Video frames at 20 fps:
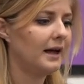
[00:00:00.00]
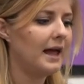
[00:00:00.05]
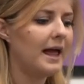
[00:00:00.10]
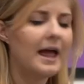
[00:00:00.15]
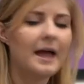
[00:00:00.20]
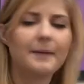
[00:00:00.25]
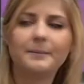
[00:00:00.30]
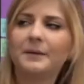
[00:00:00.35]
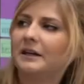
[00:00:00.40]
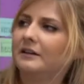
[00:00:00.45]

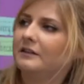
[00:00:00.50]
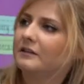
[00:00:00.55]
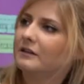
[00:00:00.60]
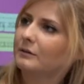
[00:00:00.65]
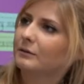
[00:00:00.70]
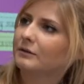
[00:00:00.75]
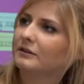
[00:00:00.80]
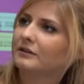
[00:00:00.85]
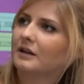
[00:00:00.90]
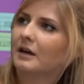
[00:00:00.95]
Emmy, do
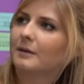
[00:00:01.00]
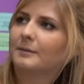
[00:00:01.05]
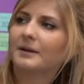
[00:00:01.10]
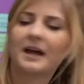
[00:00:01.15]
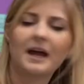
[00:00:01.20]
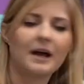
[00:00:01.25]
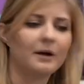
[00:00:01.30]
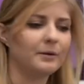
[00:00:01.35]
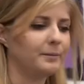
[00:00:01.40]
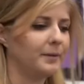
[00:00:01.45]
you want to come and
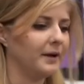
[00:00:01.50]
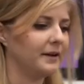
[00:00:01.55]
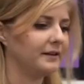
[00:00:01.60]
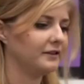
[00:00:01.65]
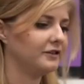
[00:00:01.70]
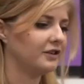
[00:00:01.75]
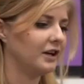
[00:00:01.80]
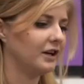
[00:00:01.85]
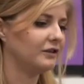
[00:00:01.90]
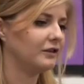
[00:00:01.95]
help
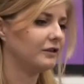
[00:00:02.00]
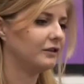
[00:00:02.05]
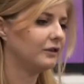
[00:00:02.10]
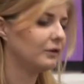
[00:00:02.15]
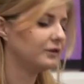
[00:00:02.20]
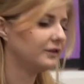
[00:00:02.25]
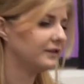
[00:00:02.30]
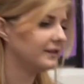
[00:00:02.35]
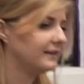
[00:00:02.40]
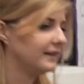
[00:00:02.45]
us change
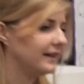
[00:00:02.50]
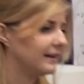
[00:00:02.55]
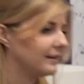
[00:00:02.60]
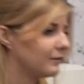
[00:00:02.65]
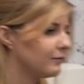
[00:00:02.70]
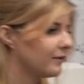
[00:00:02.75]
Zog to Zig? The